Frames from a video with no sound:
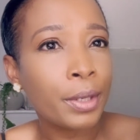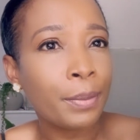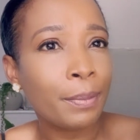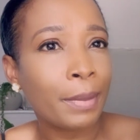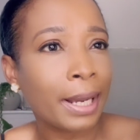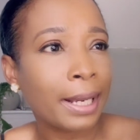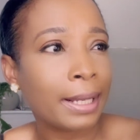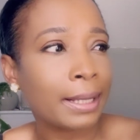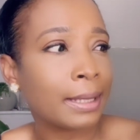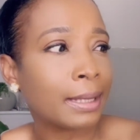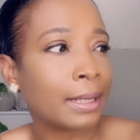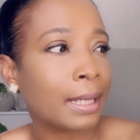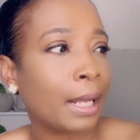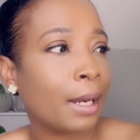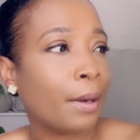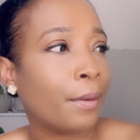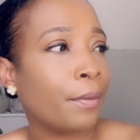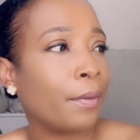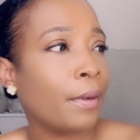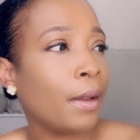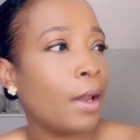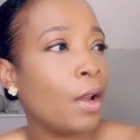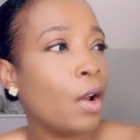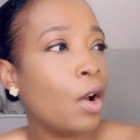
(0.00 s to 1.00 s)

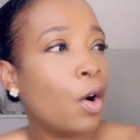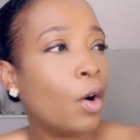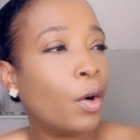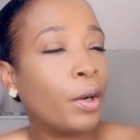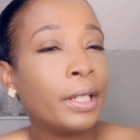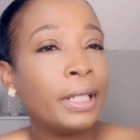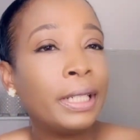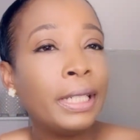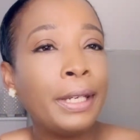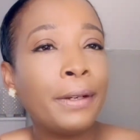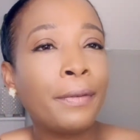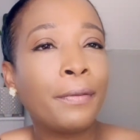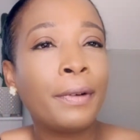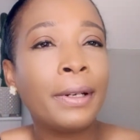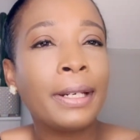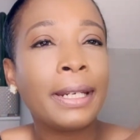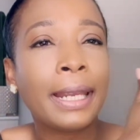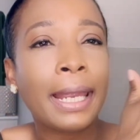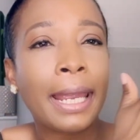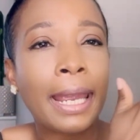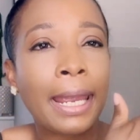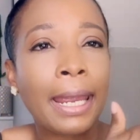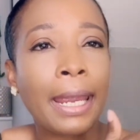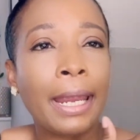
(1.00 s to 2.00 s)
myself on
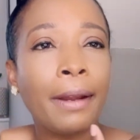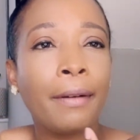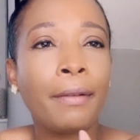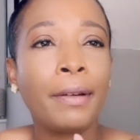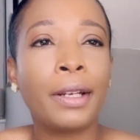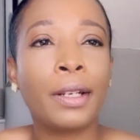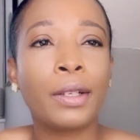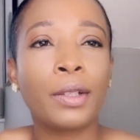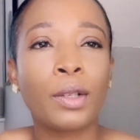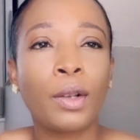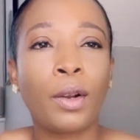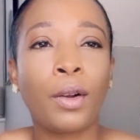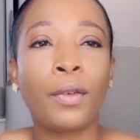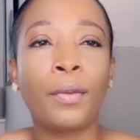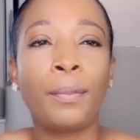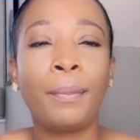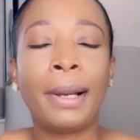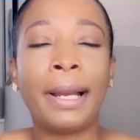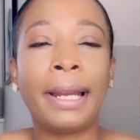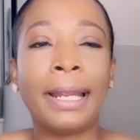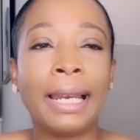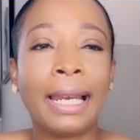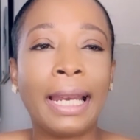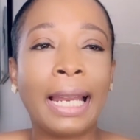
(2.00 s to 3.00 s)
different areas of
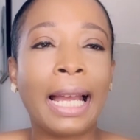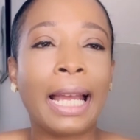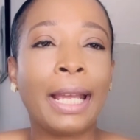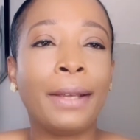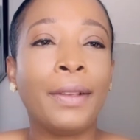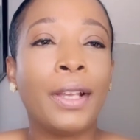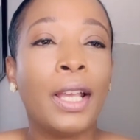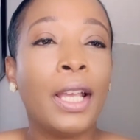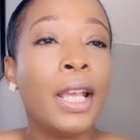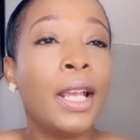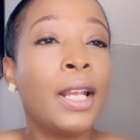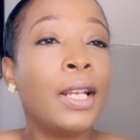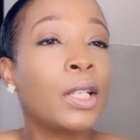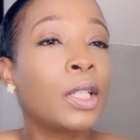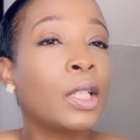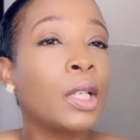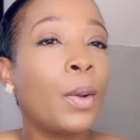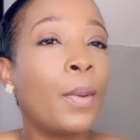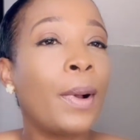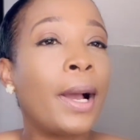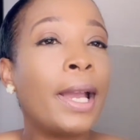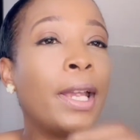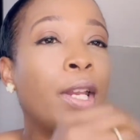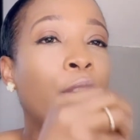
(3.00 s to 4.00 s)
my life,
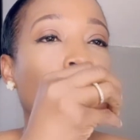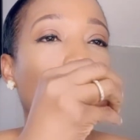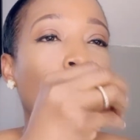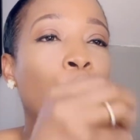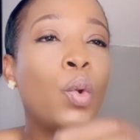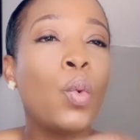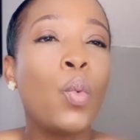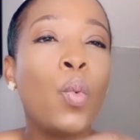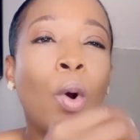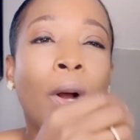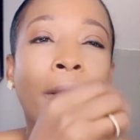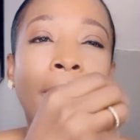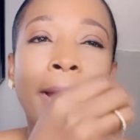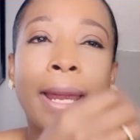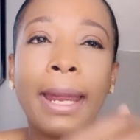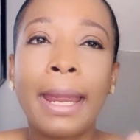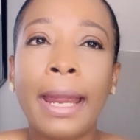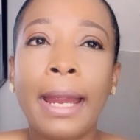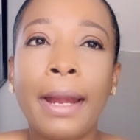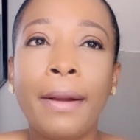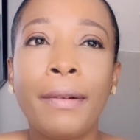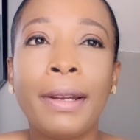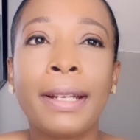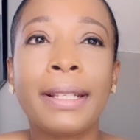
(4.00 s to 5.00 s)
so I knew what
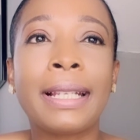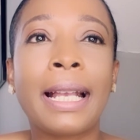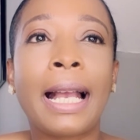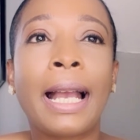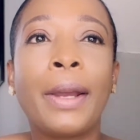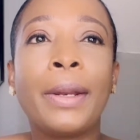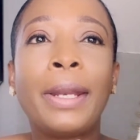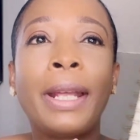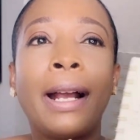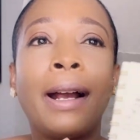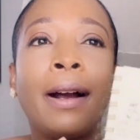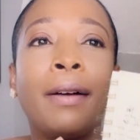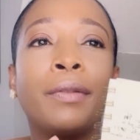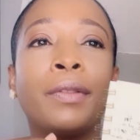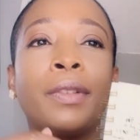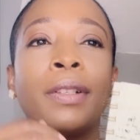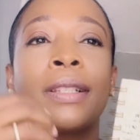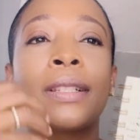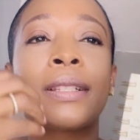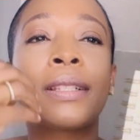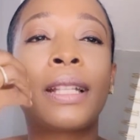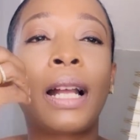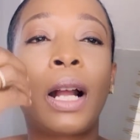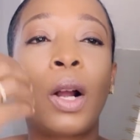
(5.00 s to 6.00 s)
areas I would have to
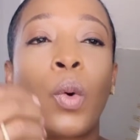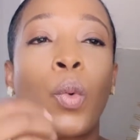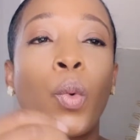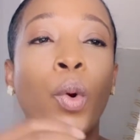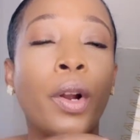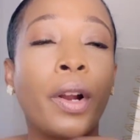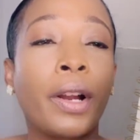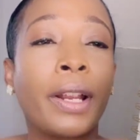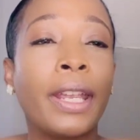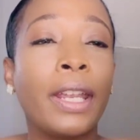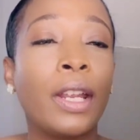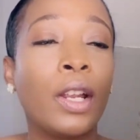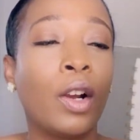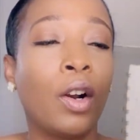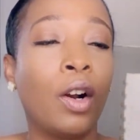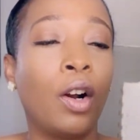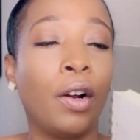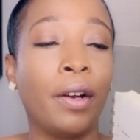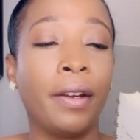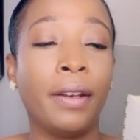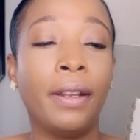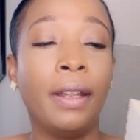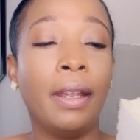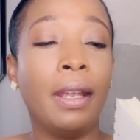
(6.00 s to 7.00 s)
start working
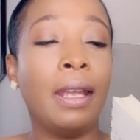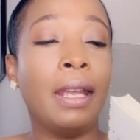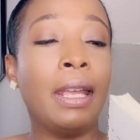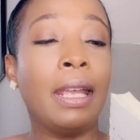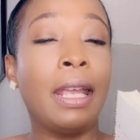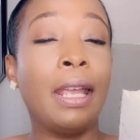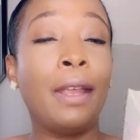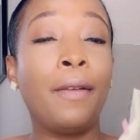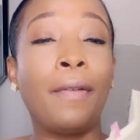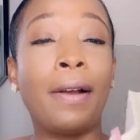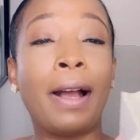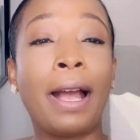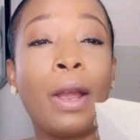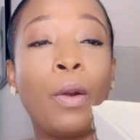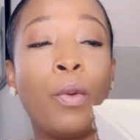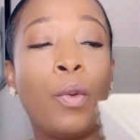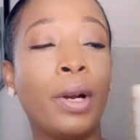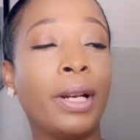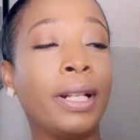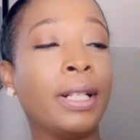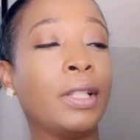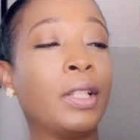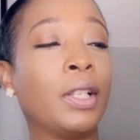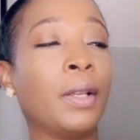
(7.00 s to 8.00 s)
on if I
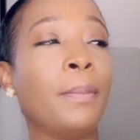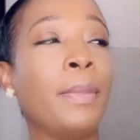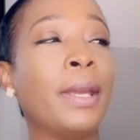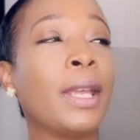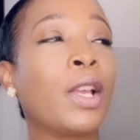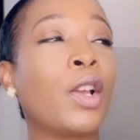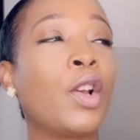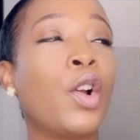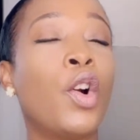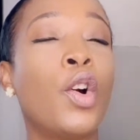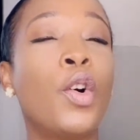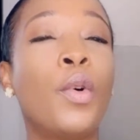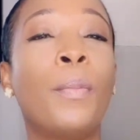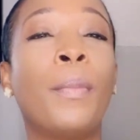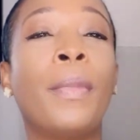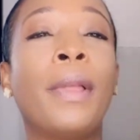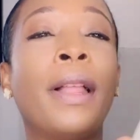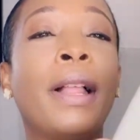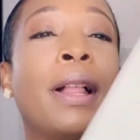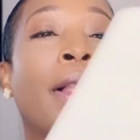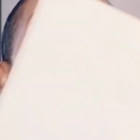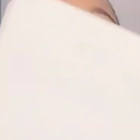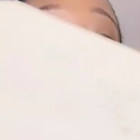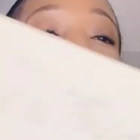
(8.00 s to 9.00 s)
wanted to become
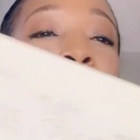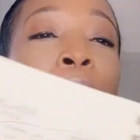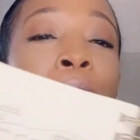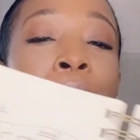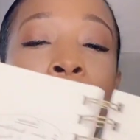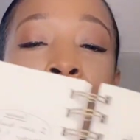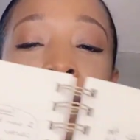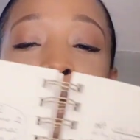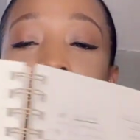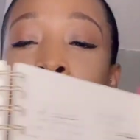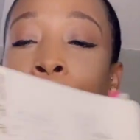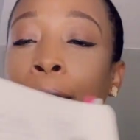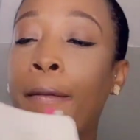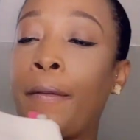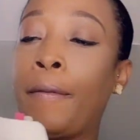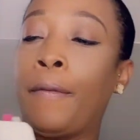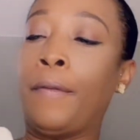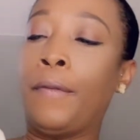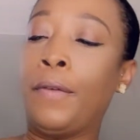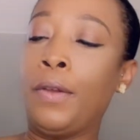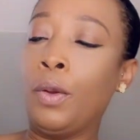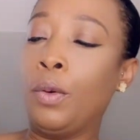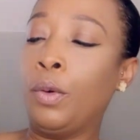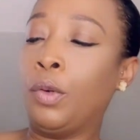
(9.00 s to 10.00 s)
the
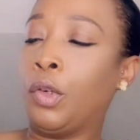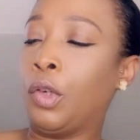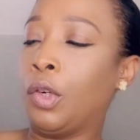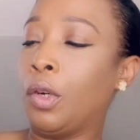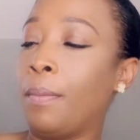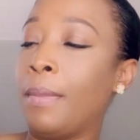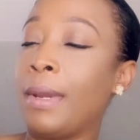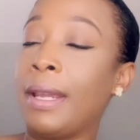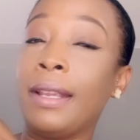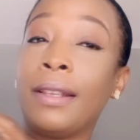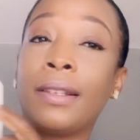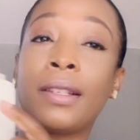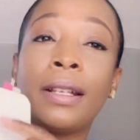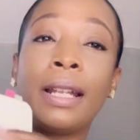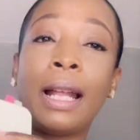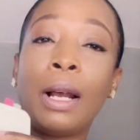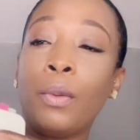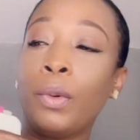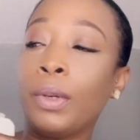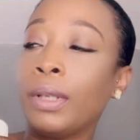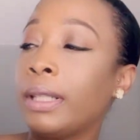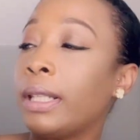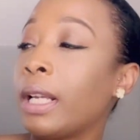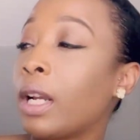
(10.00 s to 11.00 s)
future me. So
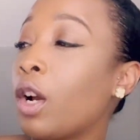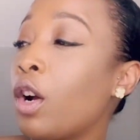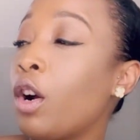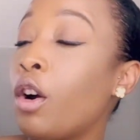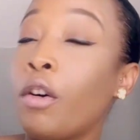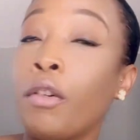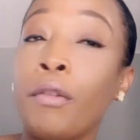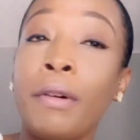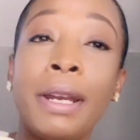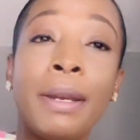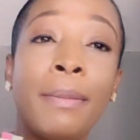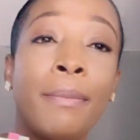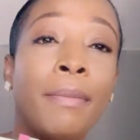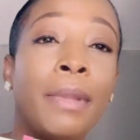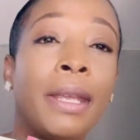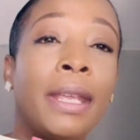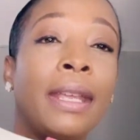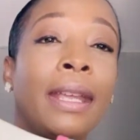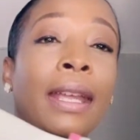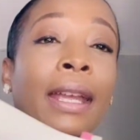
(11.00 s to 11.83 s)
that was the current me